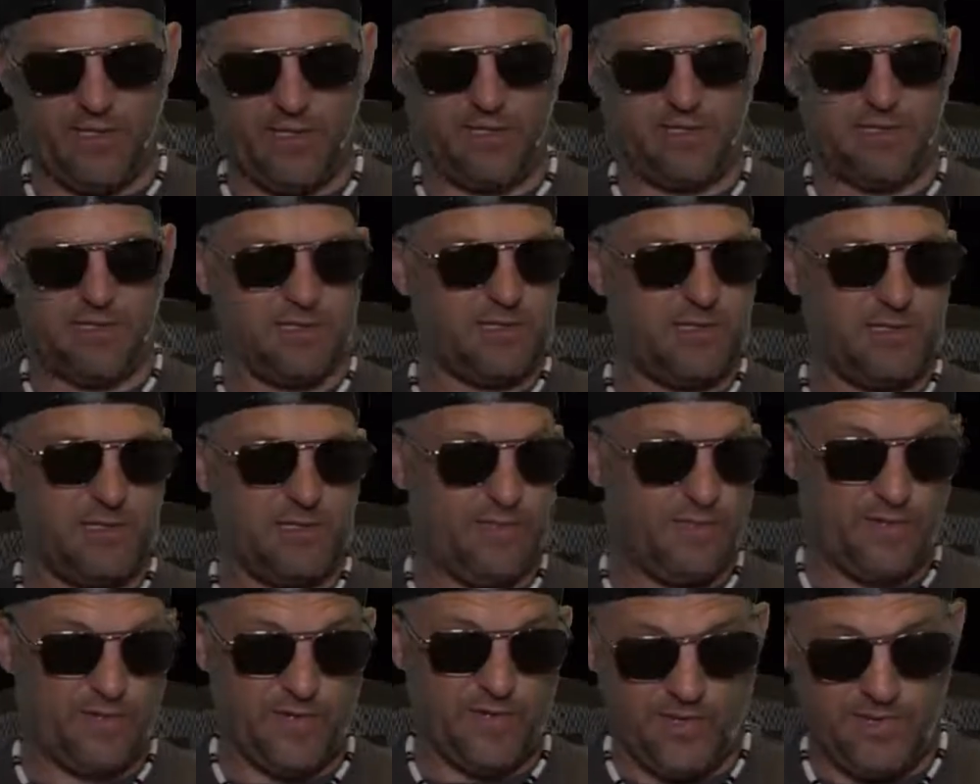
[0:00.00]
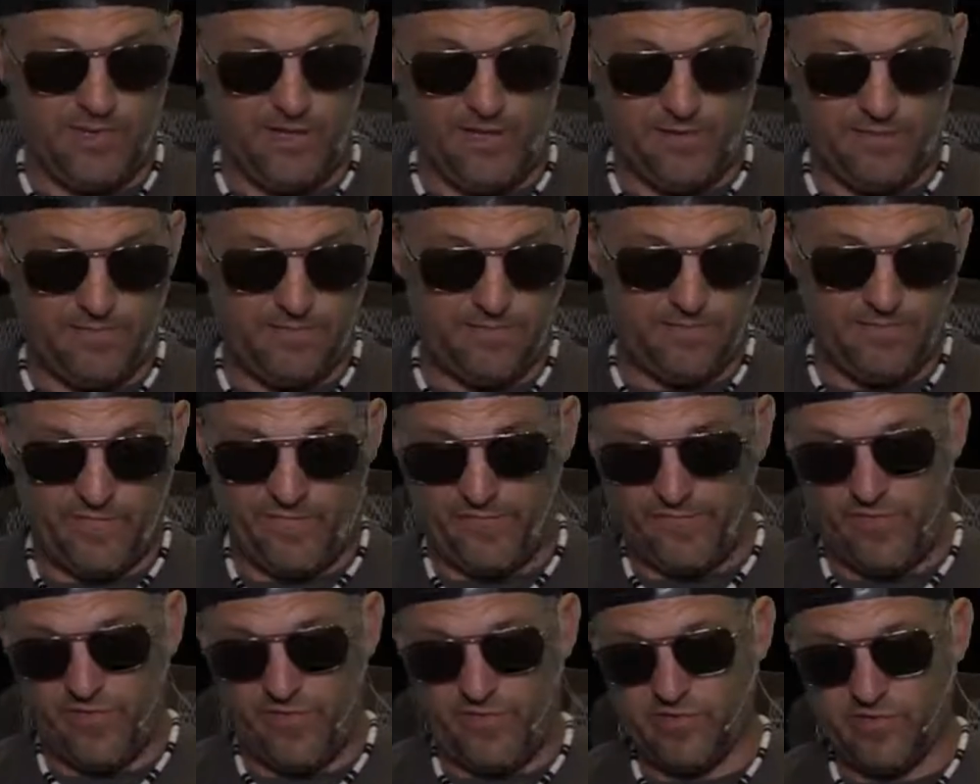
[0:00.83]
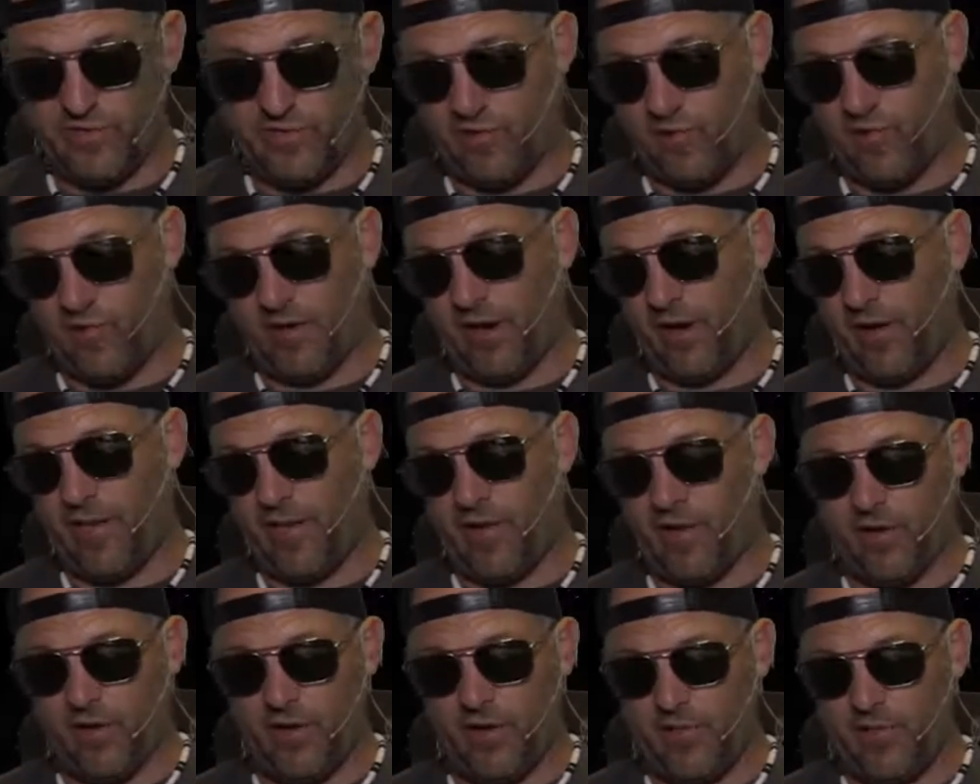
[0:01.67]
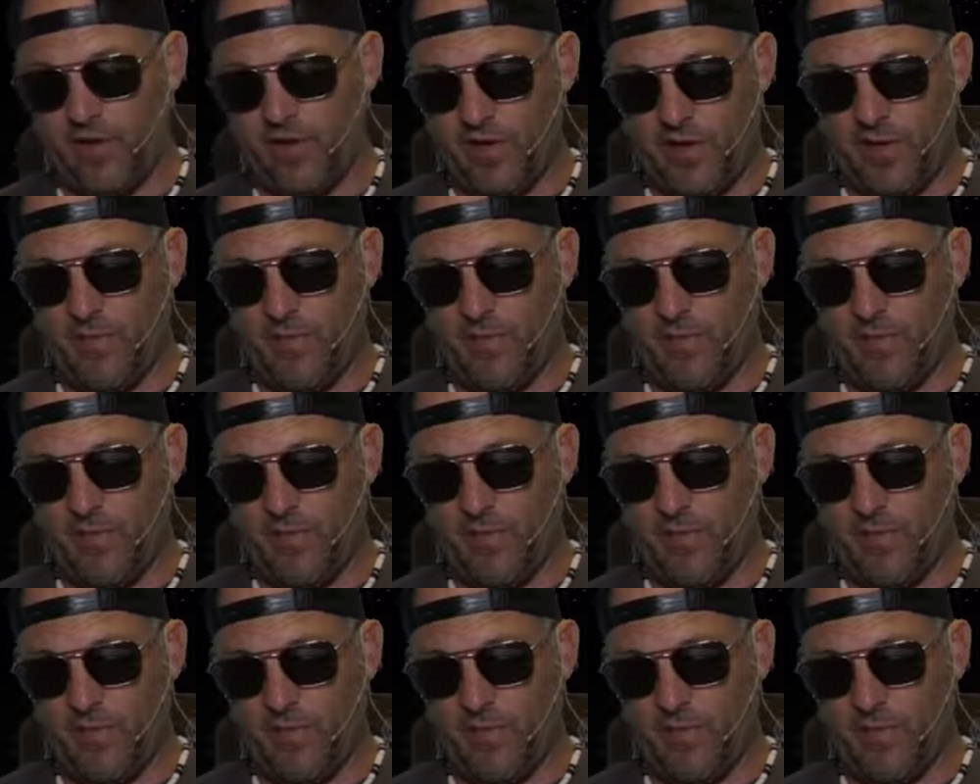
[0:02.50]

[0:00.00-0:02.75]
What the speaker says: This is the, for those that know, kind of the